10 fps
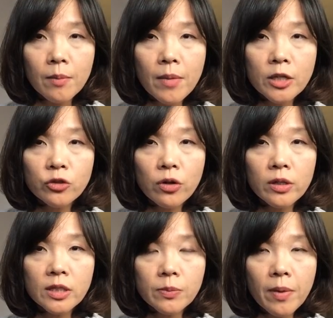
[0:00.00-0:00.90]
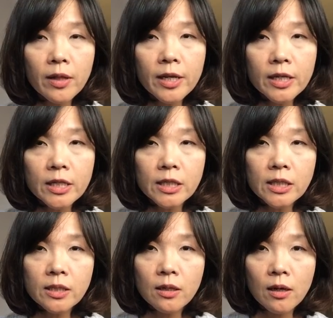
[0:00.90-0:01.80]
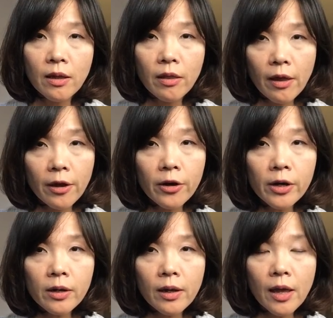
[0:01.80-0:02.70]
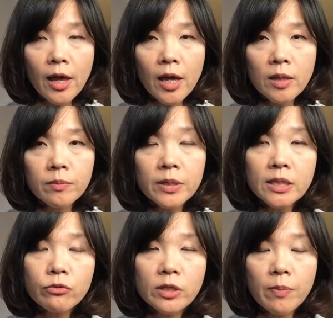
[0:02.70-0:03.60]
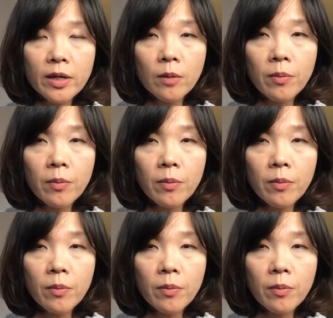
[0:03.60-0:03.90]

Make sure the spelling is there, and please respect